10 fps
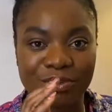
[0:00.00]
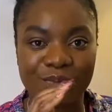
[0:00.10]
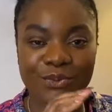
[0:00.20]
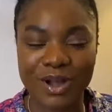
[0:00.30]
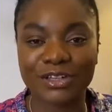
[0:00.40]

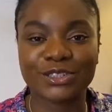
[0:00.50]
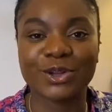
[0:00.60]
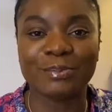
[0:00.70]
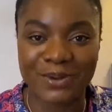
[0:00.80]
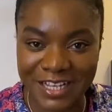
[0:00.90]
whilst
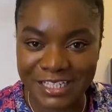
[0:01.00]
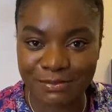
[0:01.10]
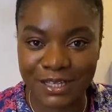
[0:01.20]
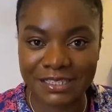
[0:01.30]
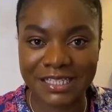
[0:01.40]
on
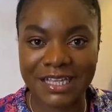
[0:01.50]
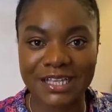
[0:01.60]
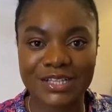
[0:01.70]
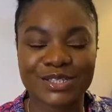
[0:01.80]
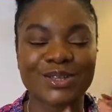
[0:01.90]
placement.
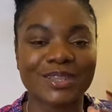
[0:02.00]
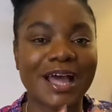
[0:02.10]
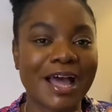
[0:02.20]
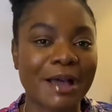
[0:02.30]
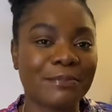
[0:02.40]
So
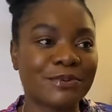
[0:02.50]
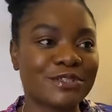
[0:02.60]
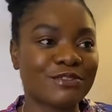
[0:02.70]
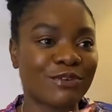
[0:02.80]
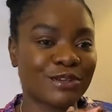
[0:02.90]
that
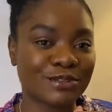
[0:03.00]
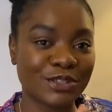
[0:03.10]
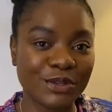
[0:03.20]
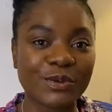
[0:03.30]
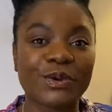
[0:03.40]
happens for
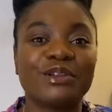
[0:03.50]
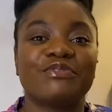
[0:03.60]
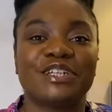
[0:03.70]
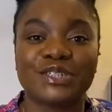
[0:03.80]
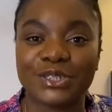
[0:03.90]
newly
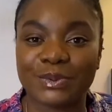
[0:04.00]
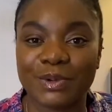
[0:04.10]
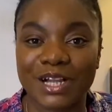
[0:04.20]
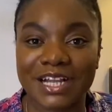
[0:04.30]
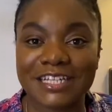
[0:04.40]
qualified social
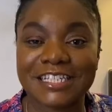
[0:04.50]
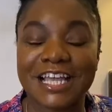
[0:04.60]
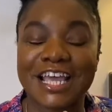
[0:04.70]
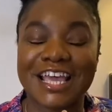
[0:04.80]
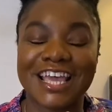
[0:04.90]
workers
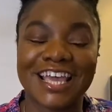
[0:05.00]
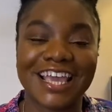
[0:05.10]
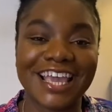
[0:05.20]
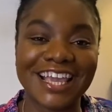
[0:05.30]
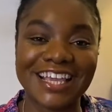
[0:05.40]

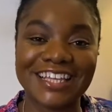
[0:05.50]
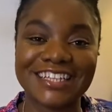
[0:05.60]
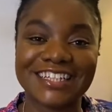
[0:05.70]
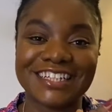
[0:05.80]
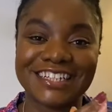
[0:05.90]

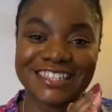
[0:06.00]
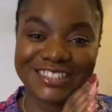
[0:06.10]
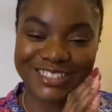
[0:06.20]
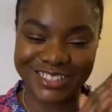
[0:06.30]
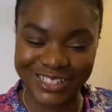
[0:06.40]
in
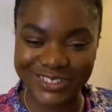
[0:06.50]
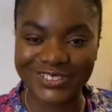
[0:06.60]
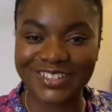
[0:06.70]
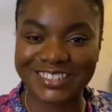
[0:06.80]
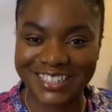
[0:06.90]

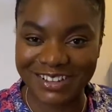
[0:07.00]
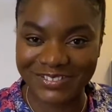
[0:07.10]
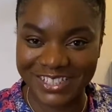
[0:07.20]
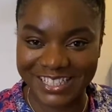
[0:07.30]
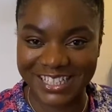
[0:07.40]
children's
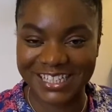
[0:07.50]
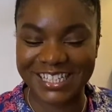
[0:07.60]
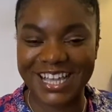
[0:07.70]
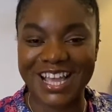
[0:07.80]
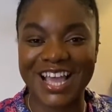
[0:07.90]
services.
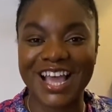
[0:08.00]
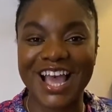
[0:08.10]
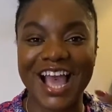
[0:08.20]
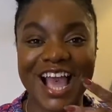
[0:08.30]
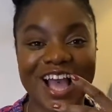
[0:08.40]

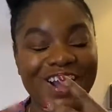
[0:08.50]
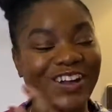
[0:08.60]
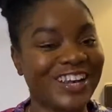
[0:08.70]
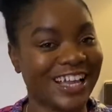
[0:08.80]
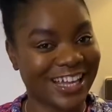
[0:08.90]

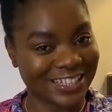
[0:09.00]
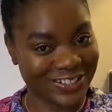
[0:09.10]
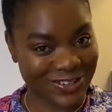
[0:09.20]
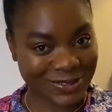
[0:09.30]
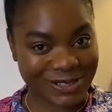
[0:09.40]
Unlike
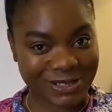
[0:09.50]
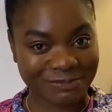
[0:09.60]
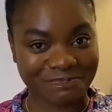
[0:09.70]
adults,